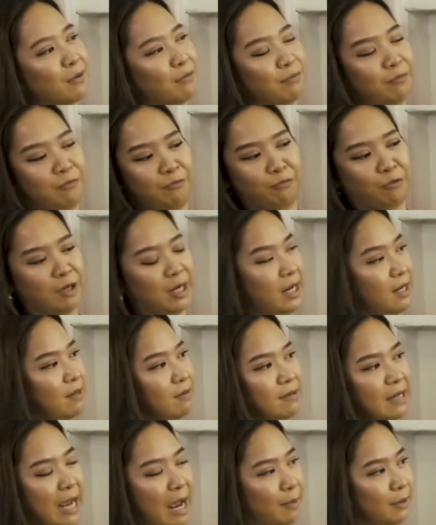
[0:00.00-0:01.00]
You
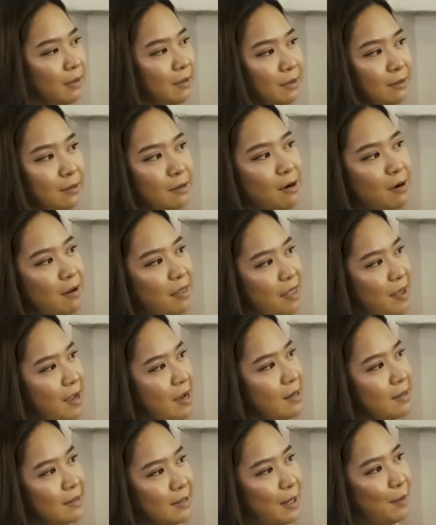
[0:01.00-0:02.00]
really dabble in a lot of
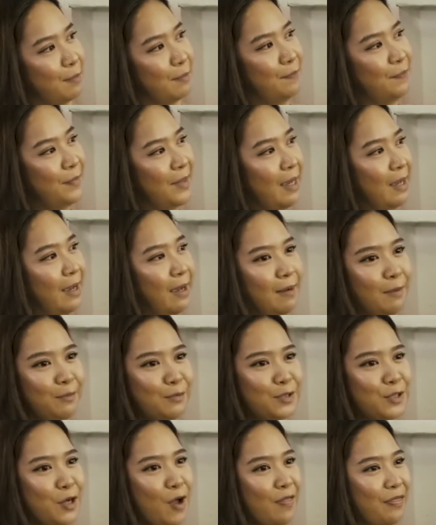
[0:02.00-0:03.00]
things.
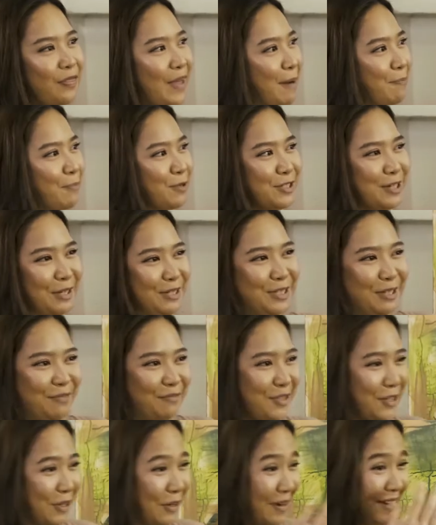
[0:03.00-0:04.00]
It's not that
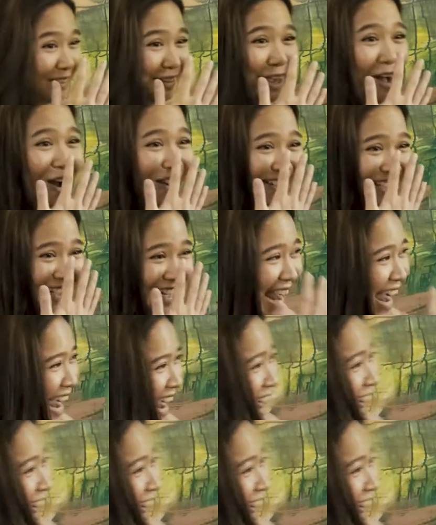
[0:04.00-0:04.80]
productive during lockdown.